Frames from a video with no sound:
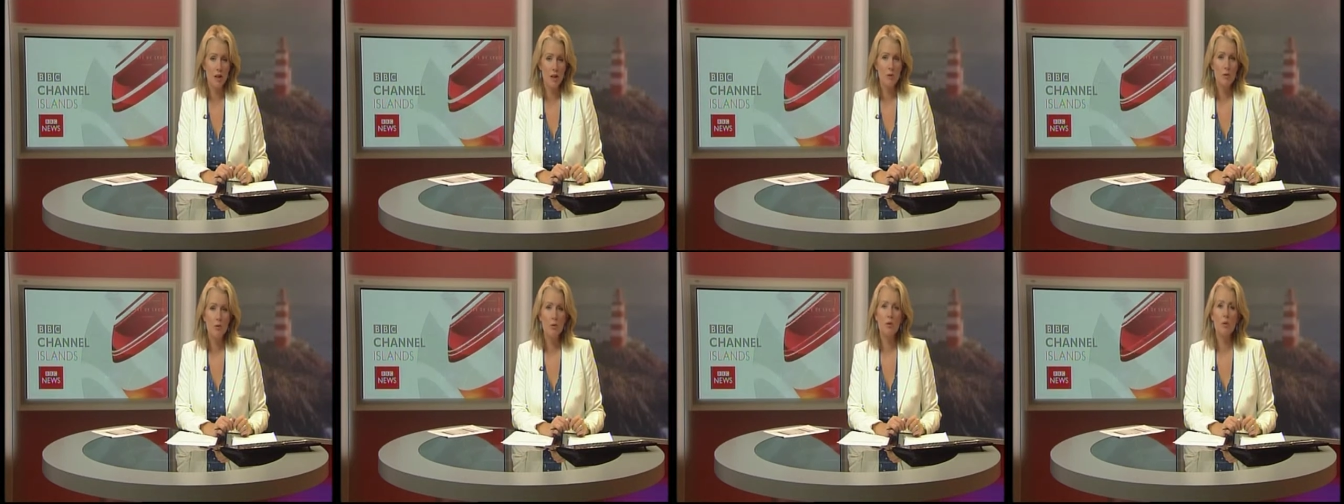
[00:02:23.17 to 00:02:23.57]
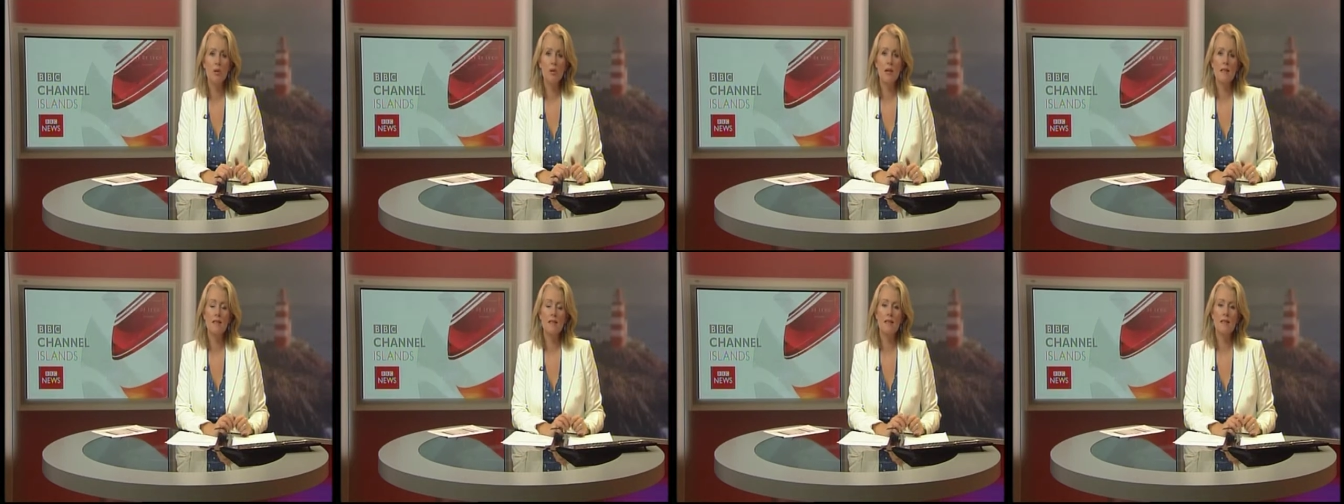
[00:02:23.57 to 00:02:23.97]
but
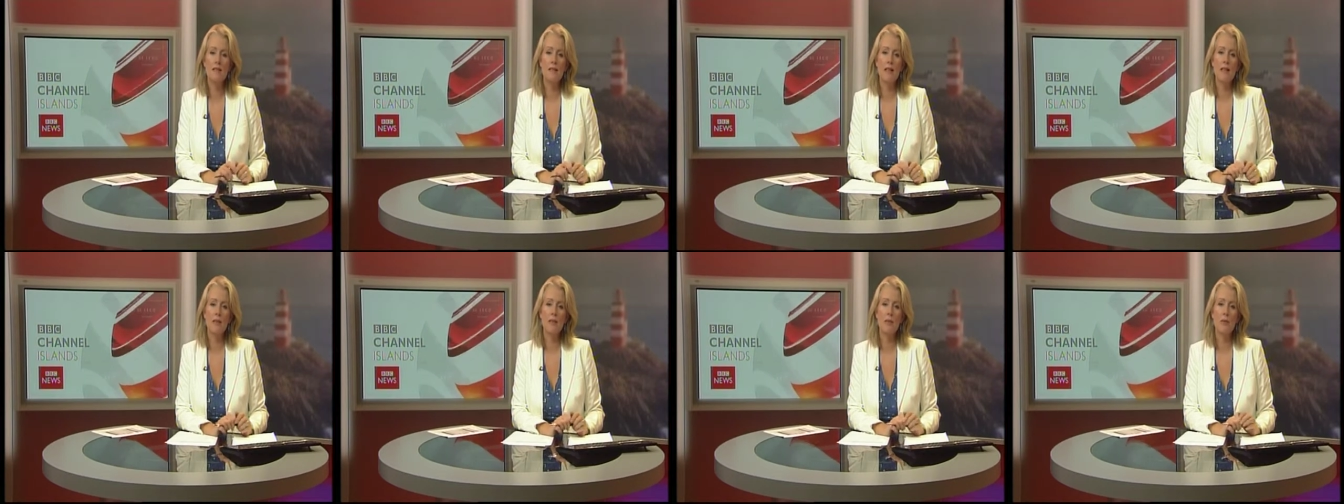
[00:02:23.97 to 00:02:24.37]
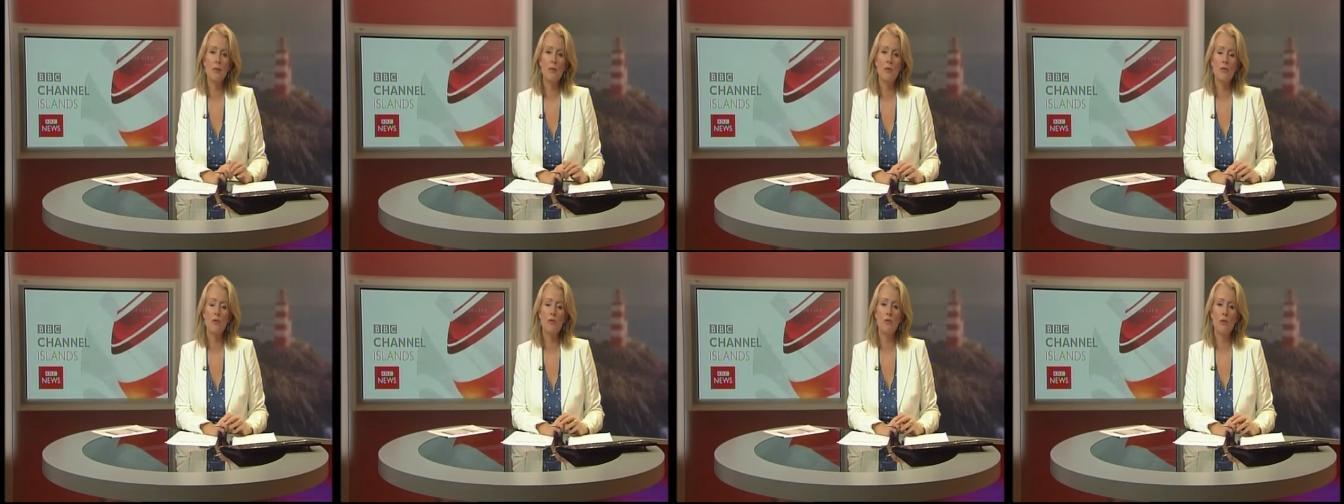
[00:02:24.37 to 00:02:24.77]
organisers say that
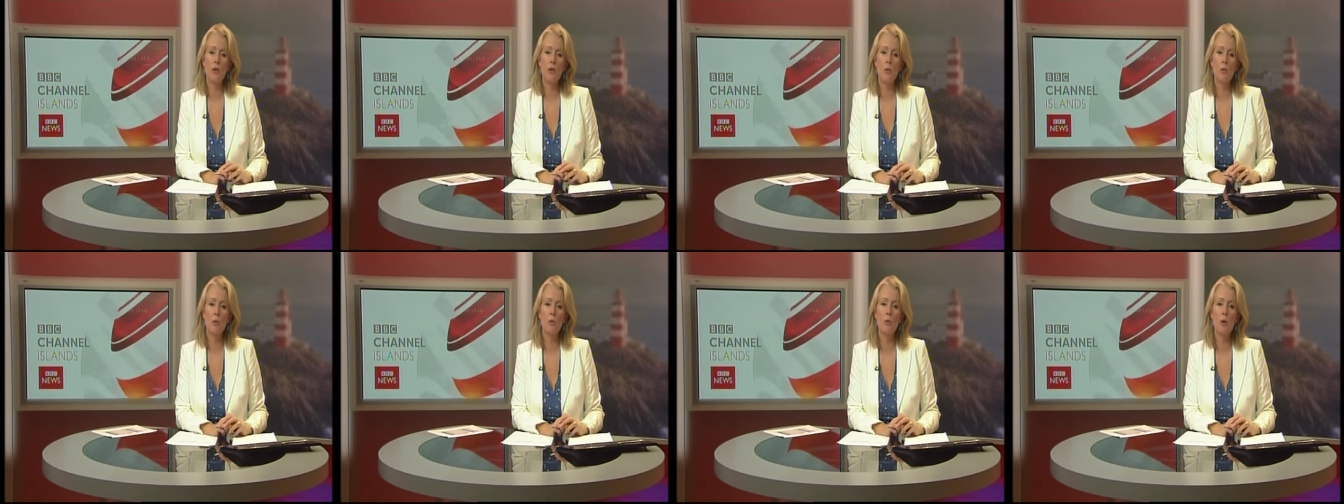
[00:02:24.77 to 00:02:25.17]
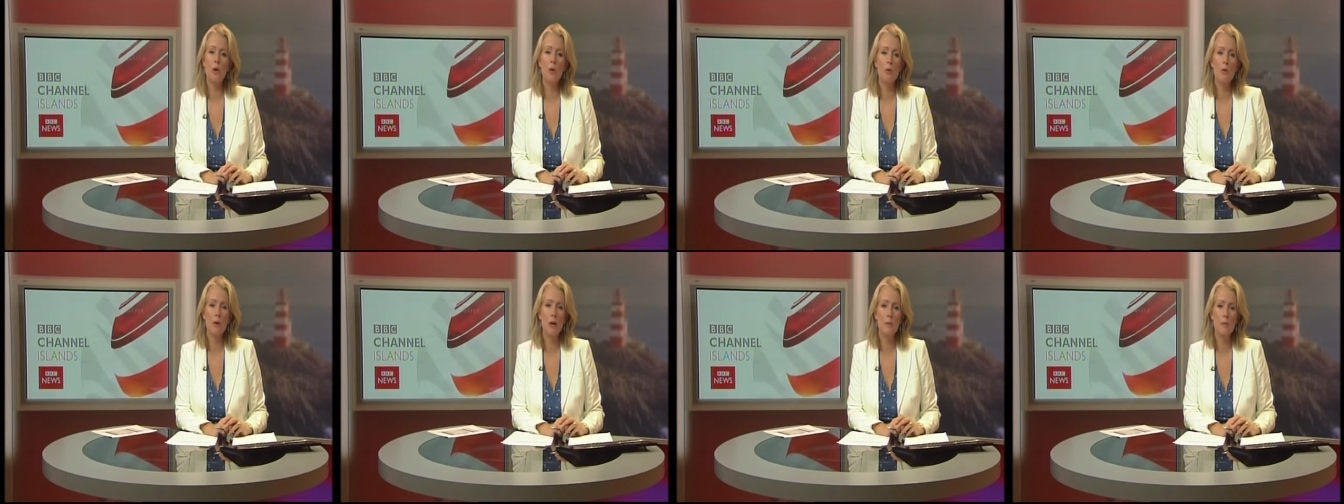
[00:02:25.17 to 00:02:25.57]
with few
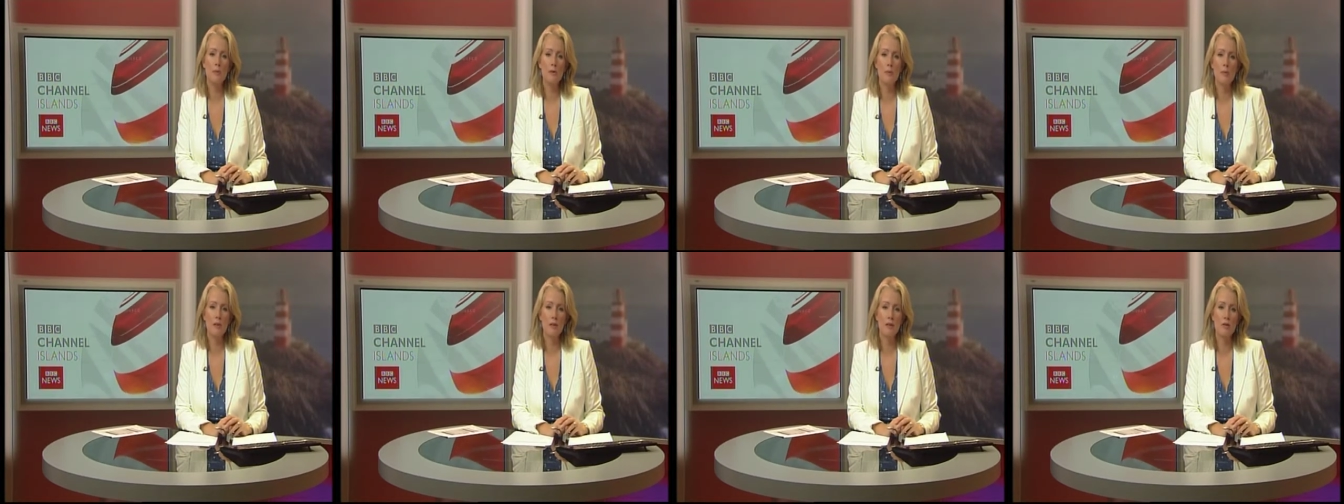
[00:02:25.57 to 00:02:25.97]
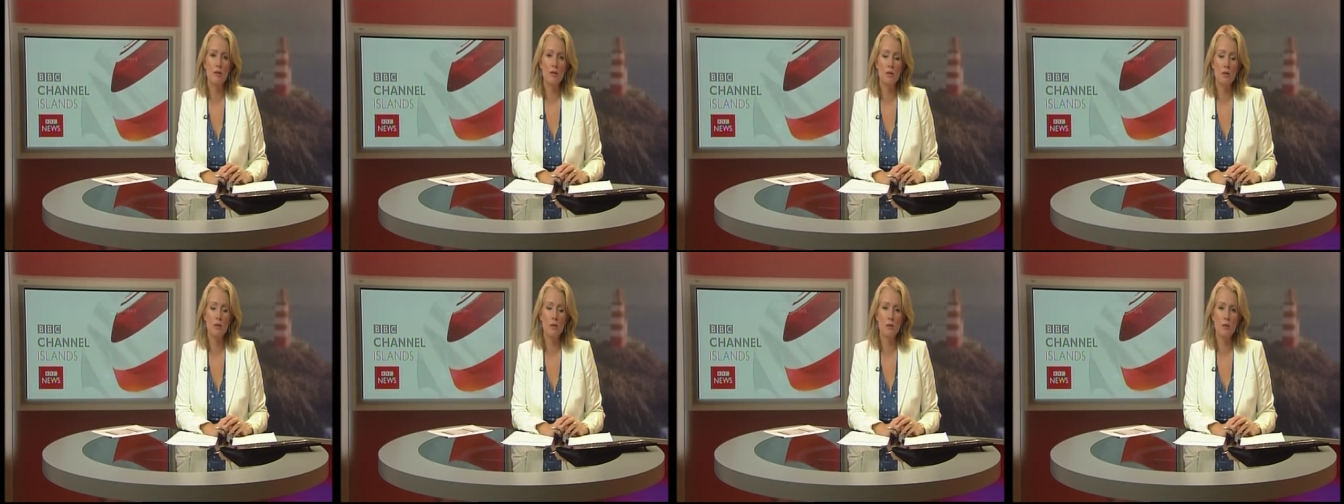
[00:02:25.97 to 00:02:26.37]
programmes being
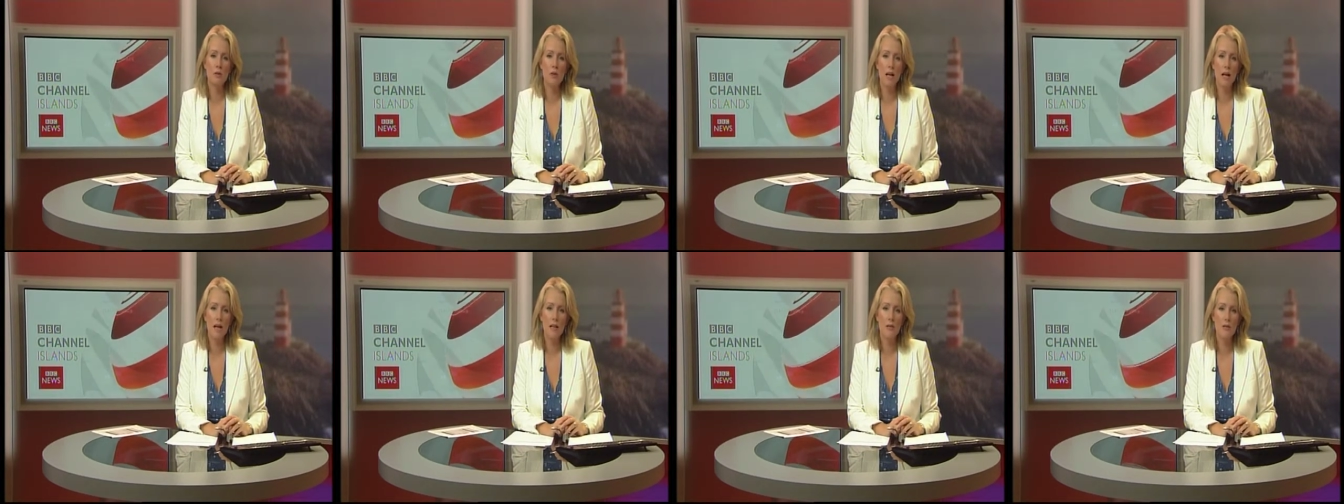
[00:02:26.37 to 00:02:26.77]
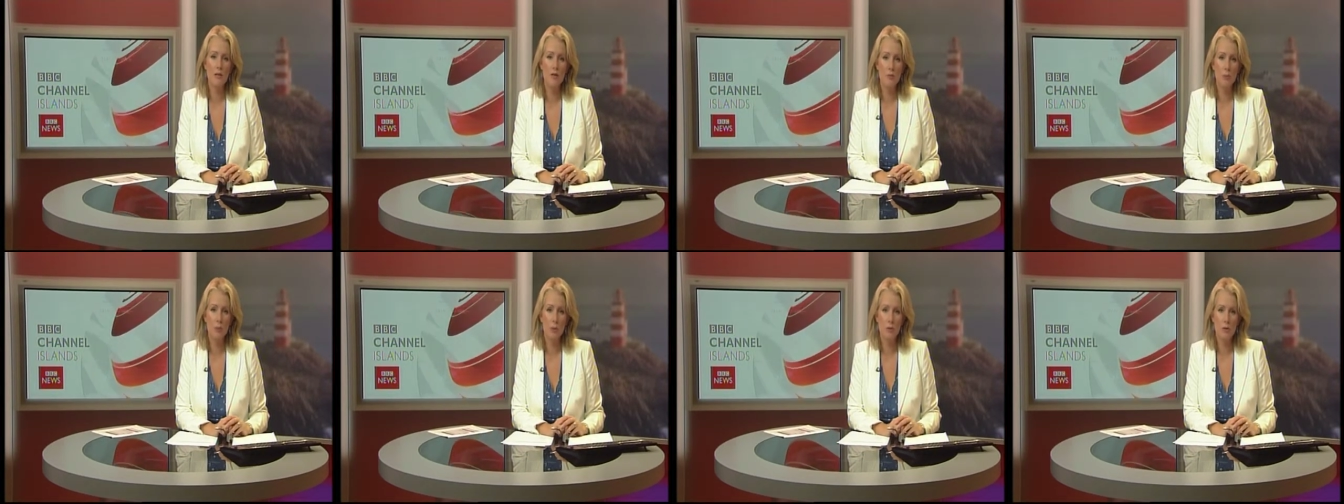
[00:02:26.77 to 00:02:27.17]
sold and
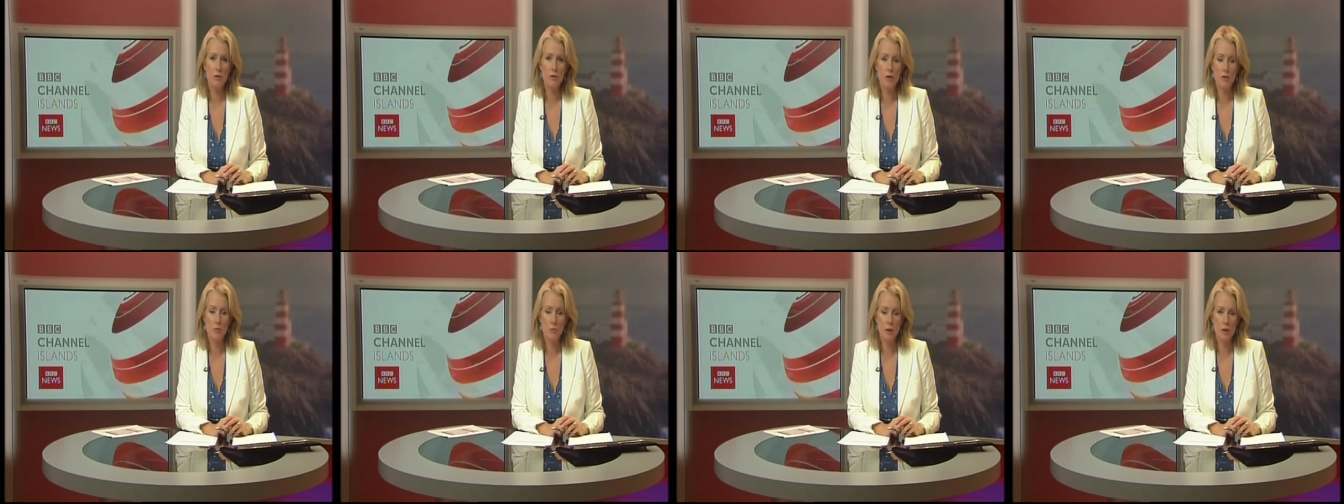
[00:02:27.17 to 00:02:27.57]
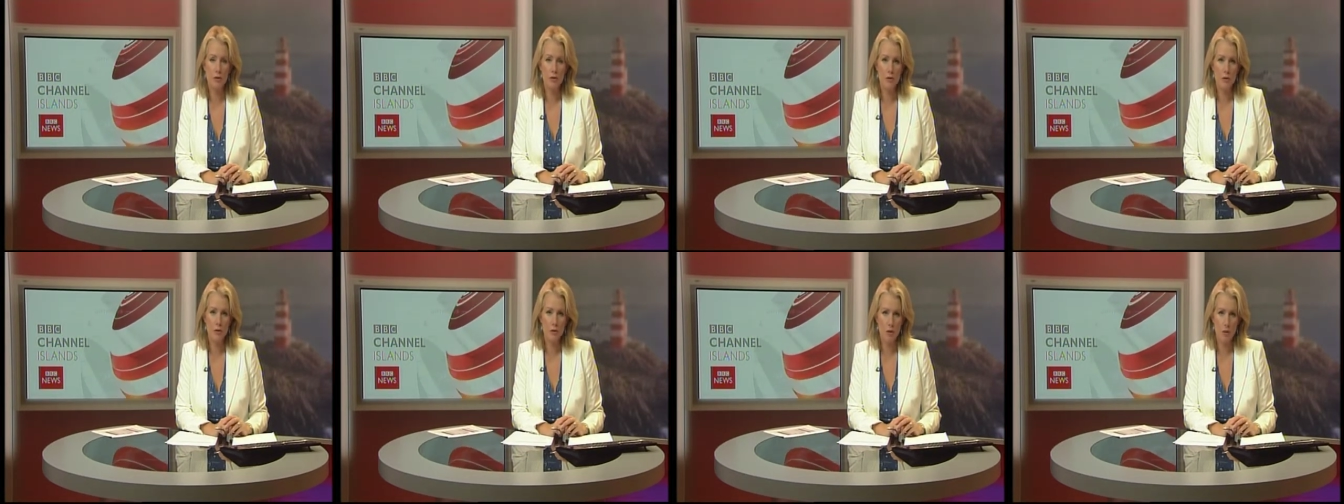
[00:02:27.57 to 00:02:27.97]
sponsors being
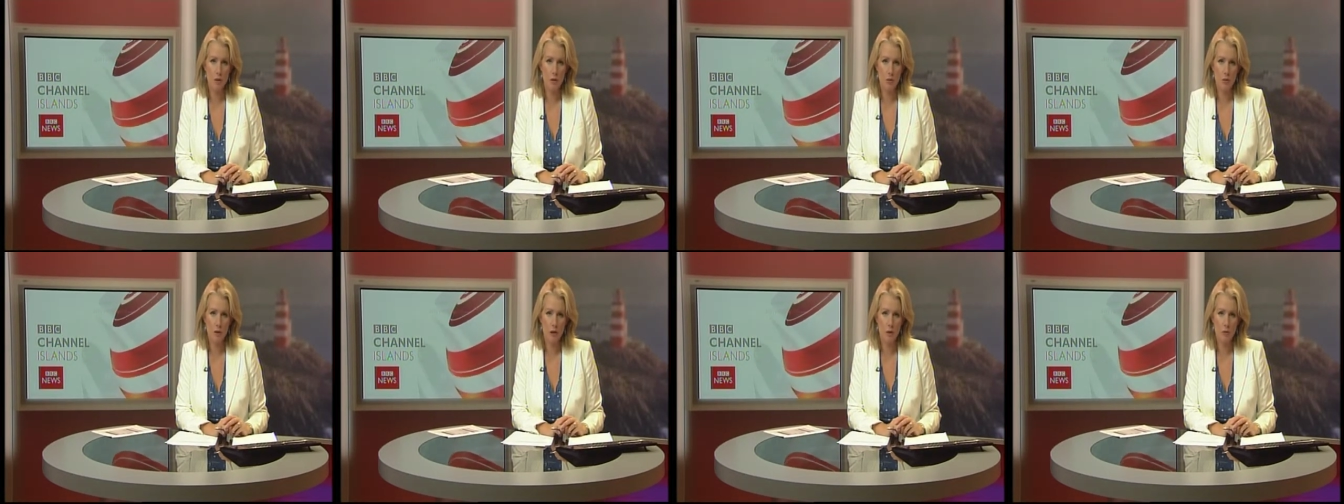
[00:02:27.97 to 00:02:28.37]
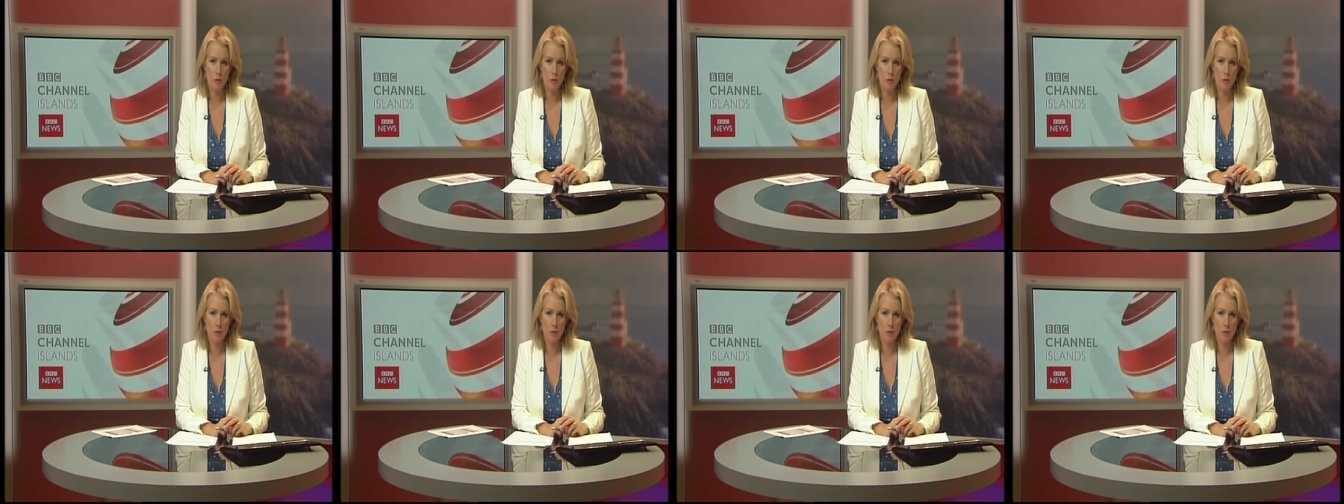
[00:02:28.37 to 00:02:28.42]
slow to